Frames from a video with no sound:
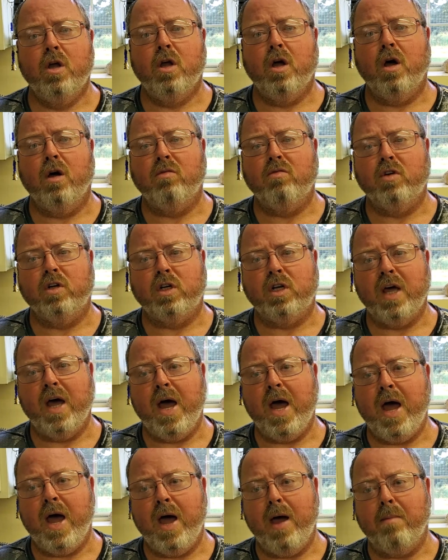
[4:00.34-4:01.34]
of the
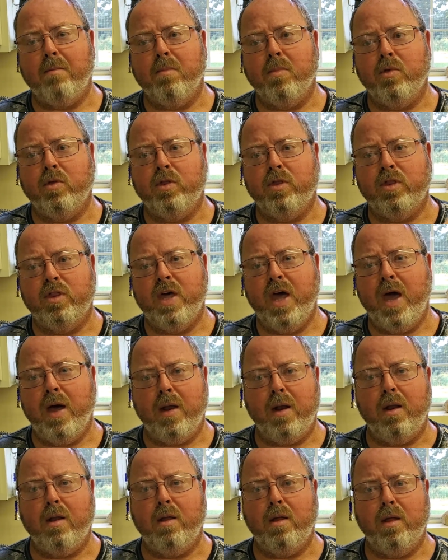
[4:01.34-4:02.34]
time
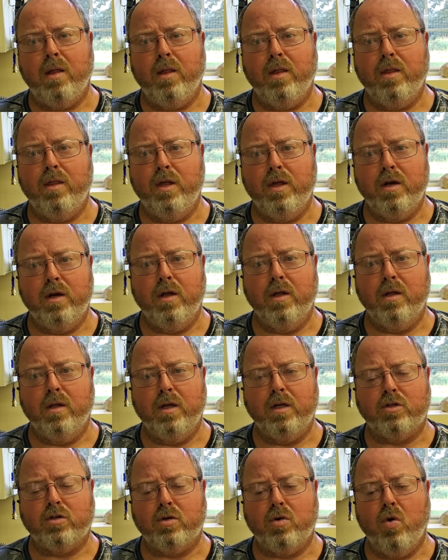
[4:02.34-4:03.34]
that
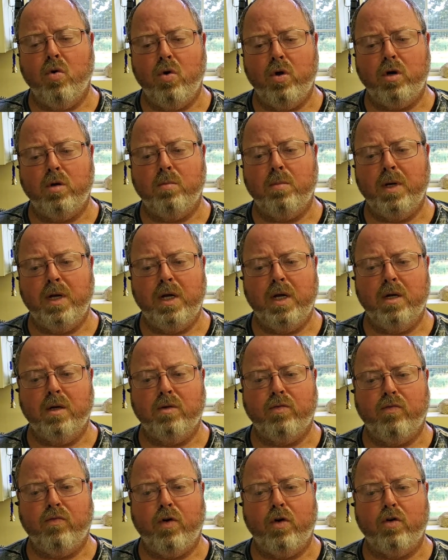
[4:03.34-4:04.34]
it's going to be
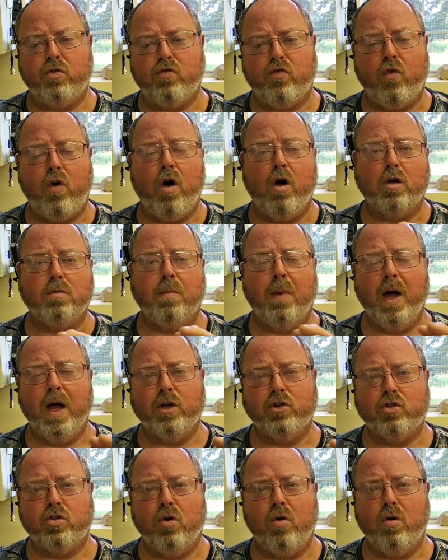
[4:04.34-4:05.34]
first frost by
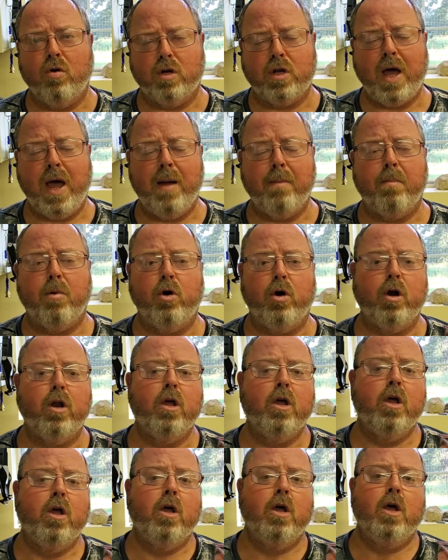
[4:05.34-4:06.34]
a certain time period.
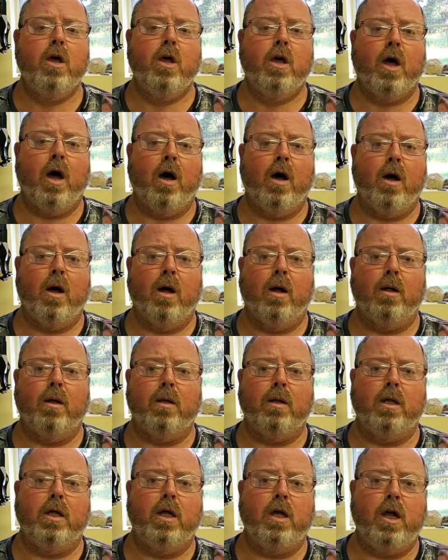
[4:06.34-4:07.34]

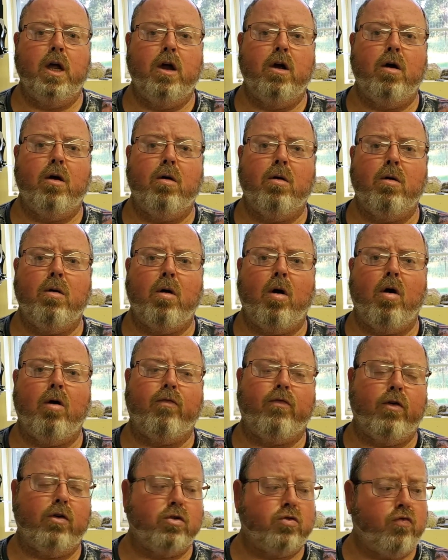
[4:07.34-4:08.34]
Here, our
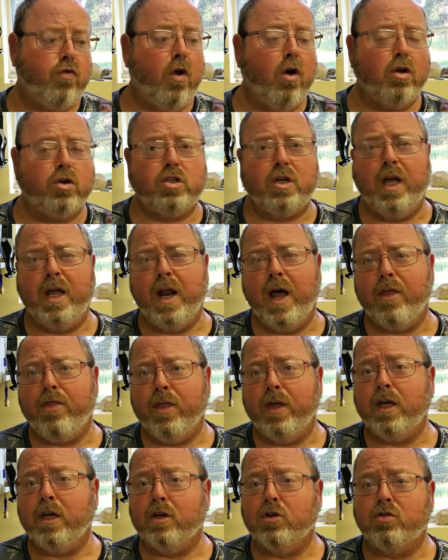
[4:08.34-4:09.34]
first frost date, I
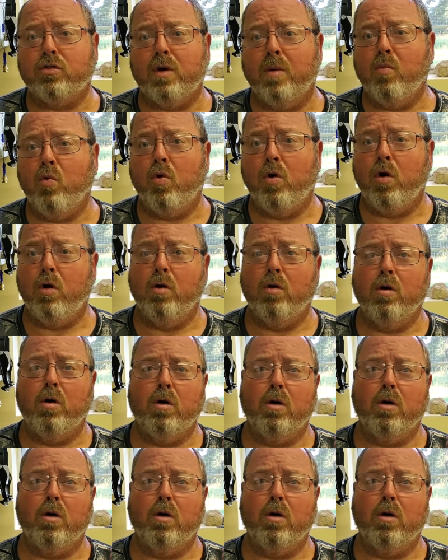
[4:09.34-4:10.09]
think, is somewhere